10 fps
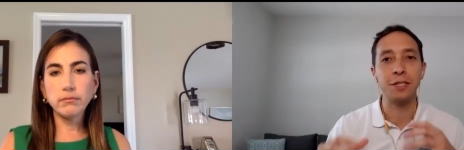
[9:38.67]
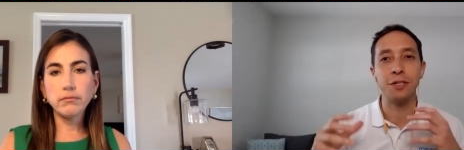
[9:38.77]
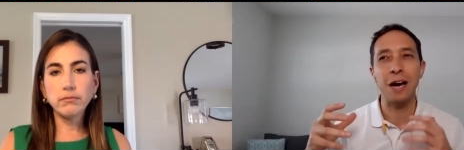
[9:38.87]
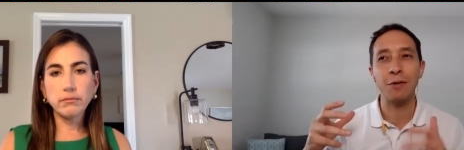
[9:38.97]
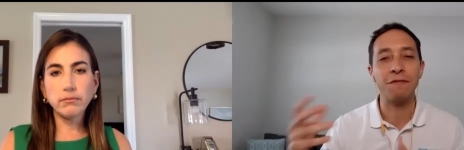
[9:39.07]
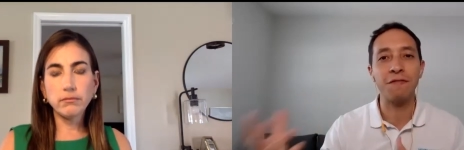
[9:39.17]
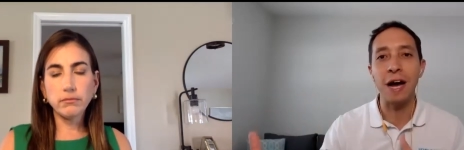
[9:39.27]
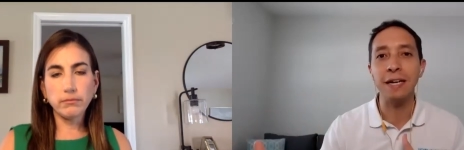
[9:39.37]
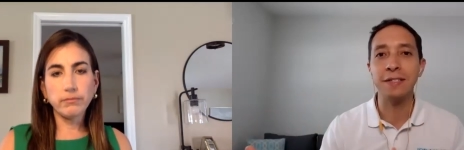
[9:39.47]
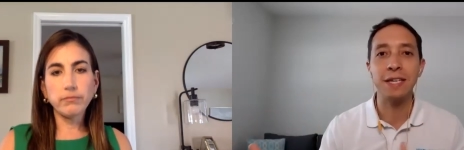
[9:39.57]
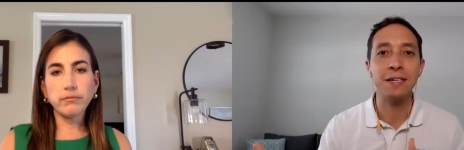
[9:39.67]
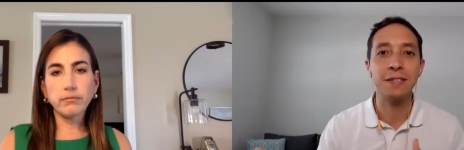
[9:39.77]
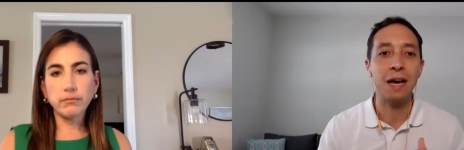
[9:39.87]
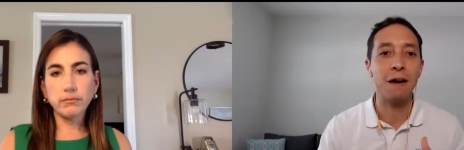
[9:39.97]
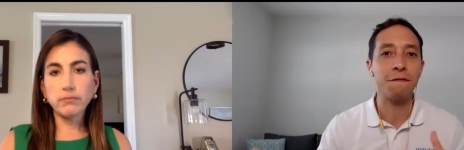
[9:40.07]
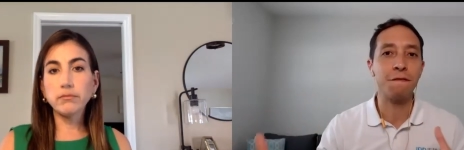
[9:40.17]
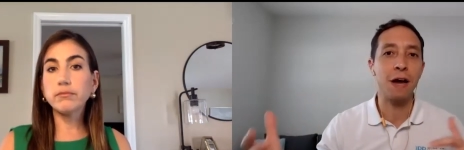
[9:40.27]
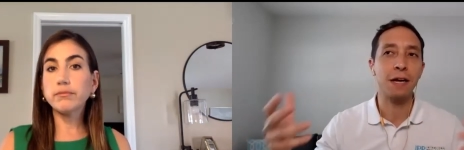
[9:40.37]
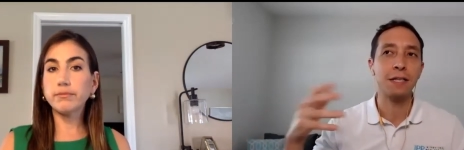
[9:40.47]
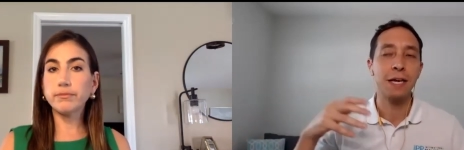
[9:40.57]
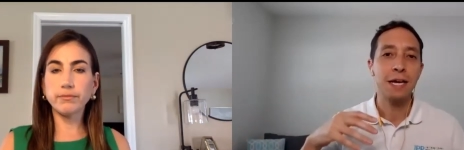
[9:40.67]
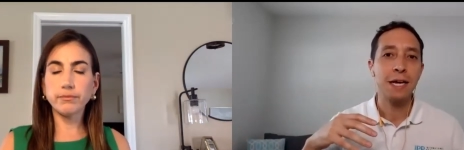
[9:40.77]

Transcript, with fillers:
Speaker 1: just how the finances affect mm.